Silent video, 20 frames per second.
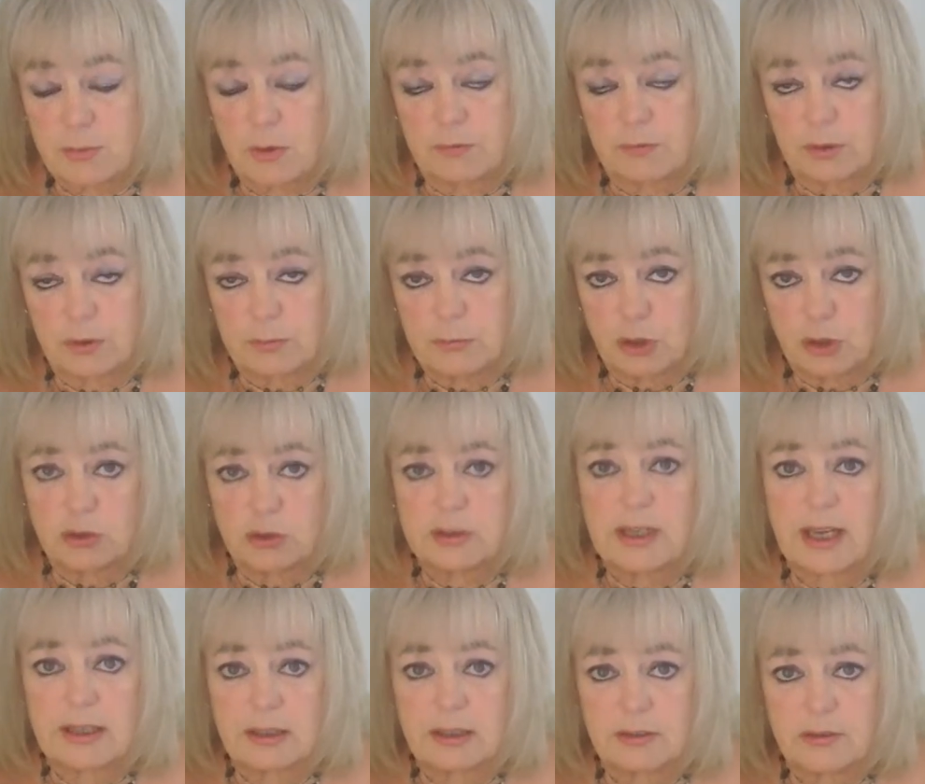one from your
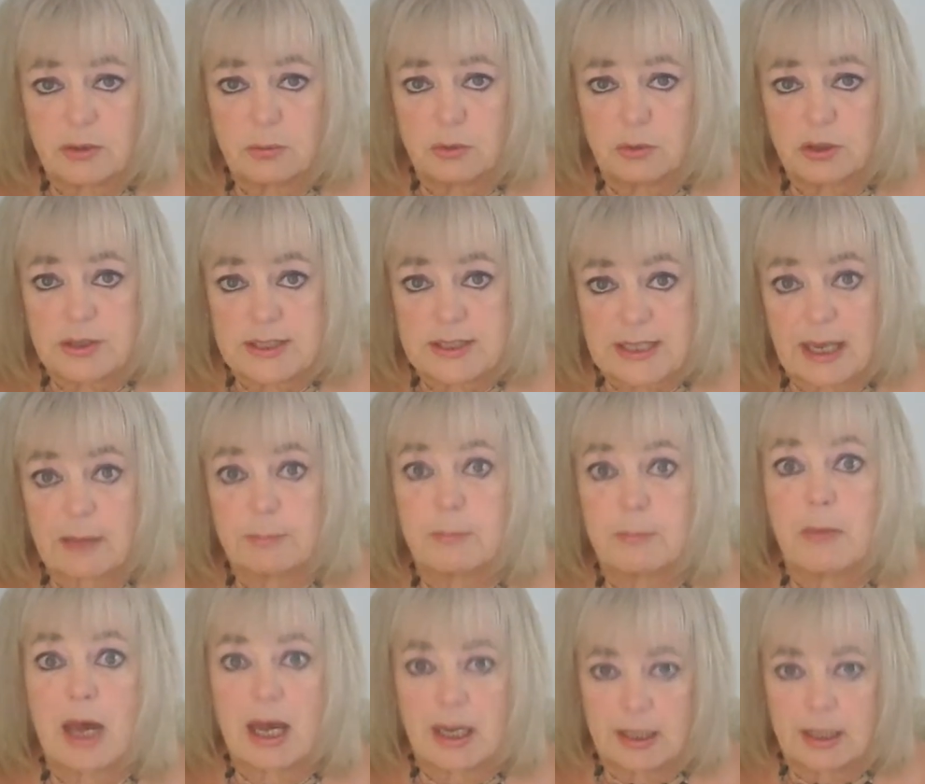neck of the woods and
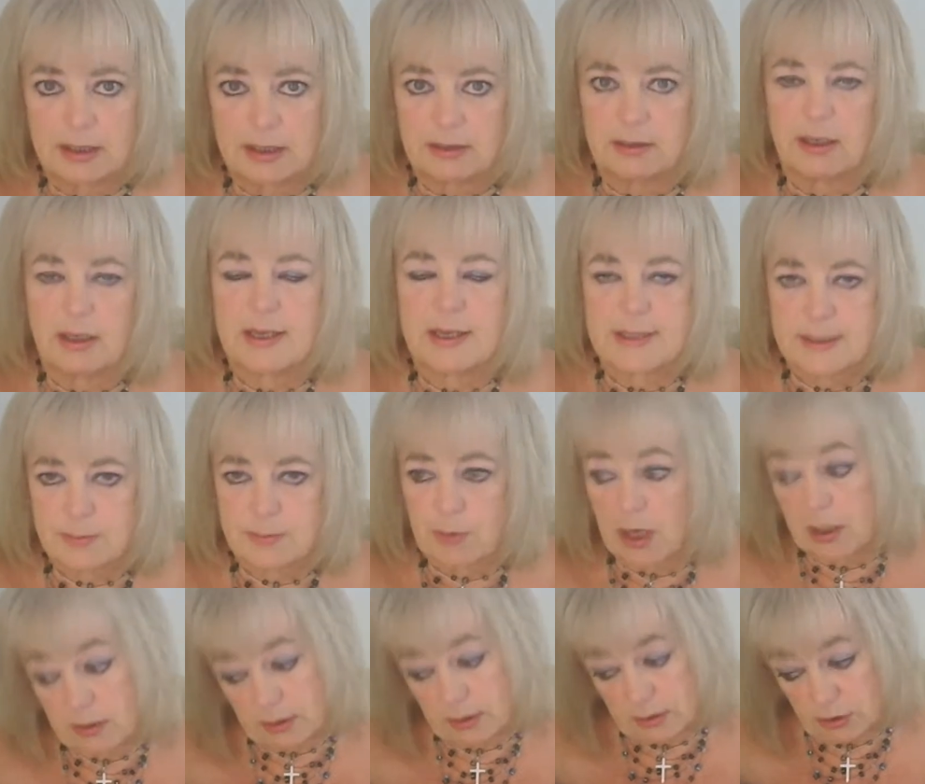mine as
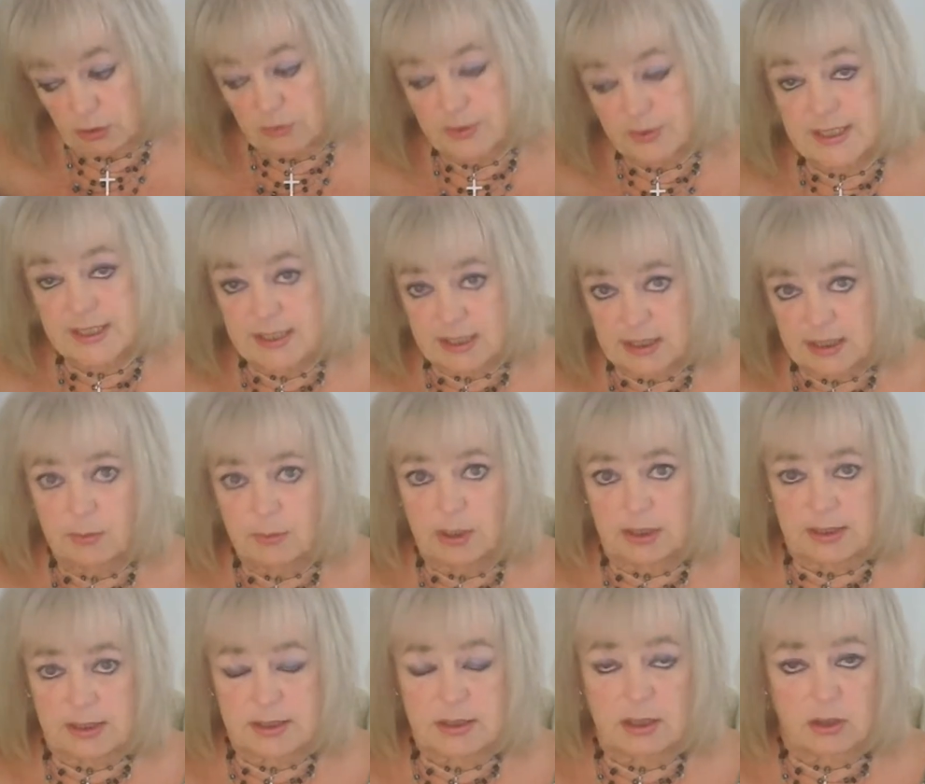well. And you'll see
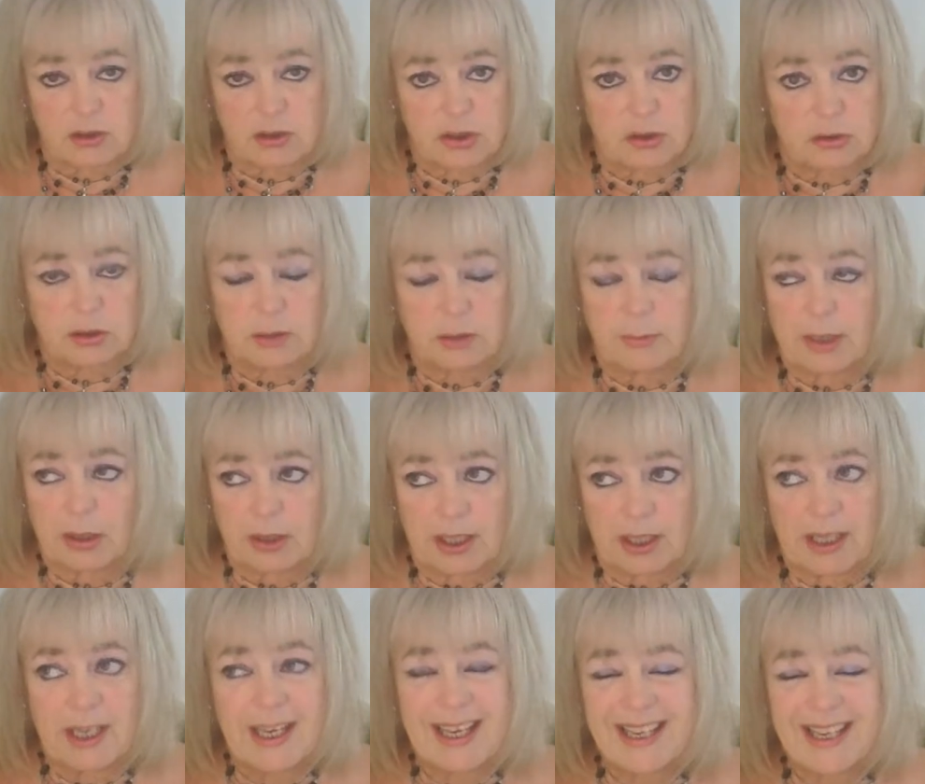when I start talking about
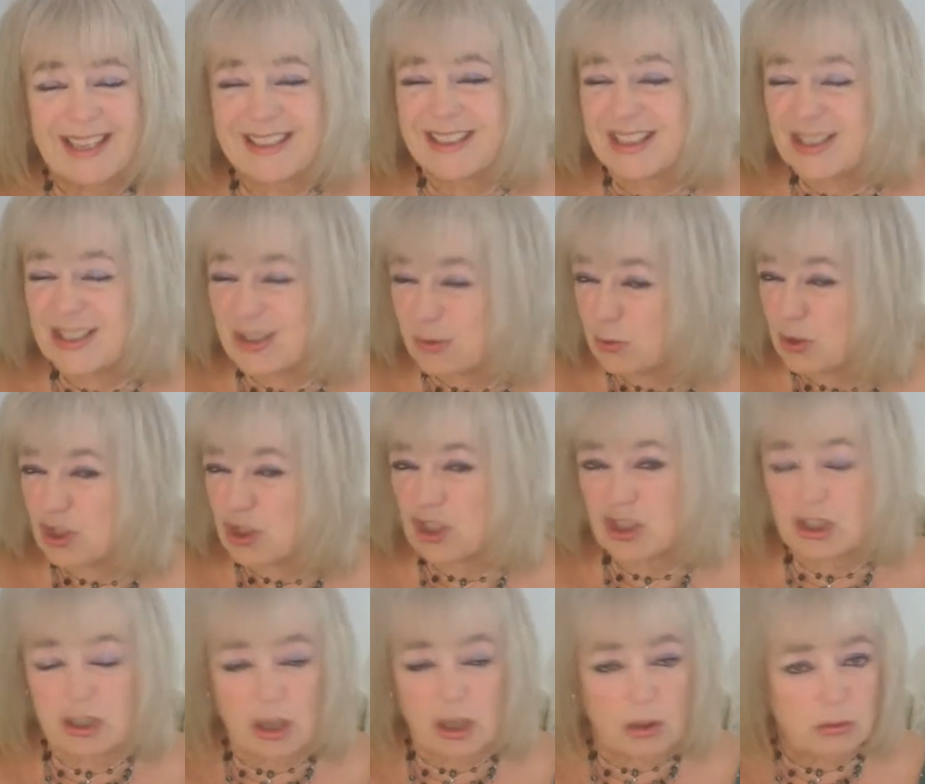it, this
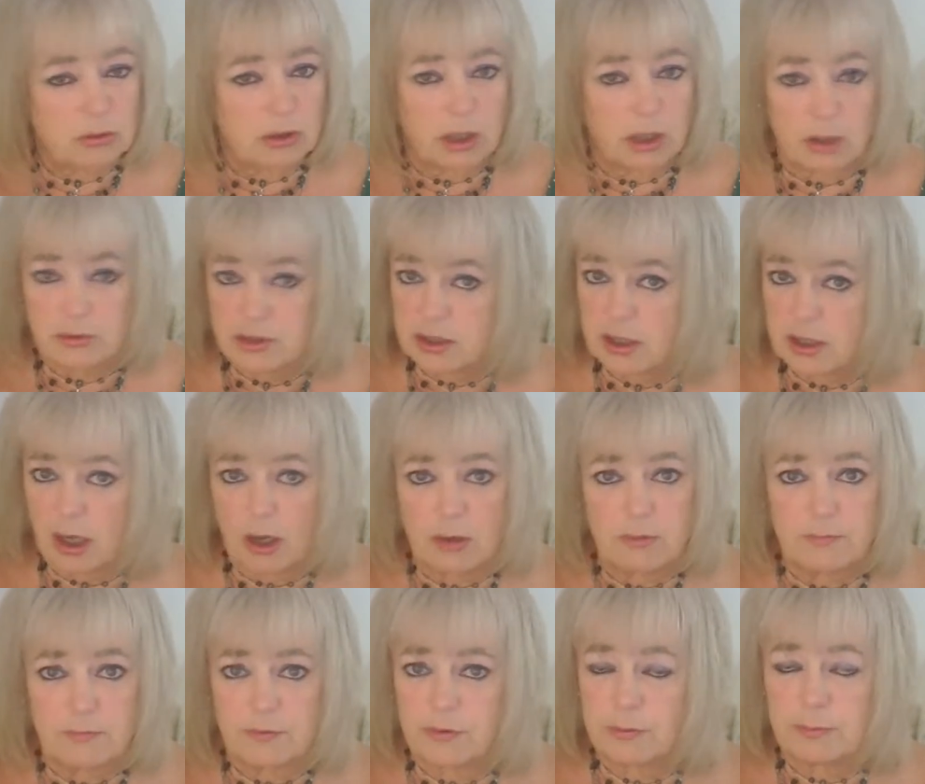was so close to
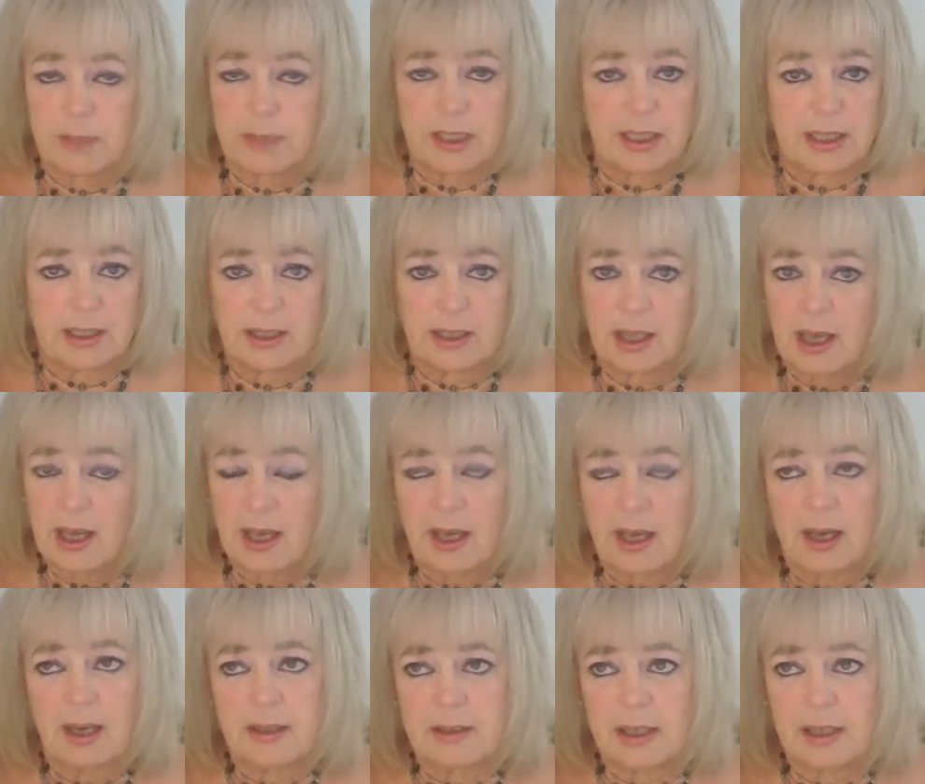home for me
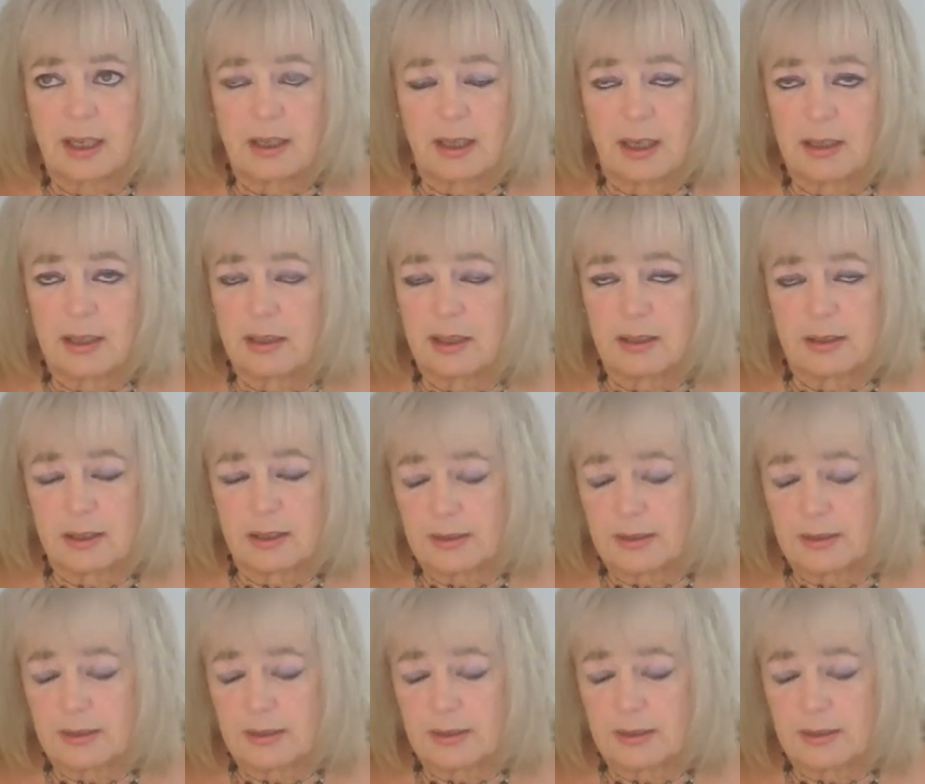that,